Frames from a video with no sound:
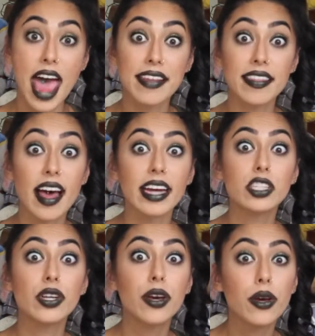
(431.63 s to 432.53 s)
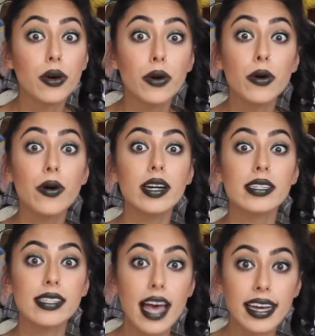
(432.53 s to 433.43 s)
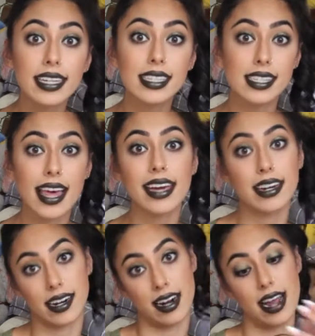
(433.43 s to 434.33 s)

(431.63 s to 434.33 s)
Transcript: and like 2 seconds later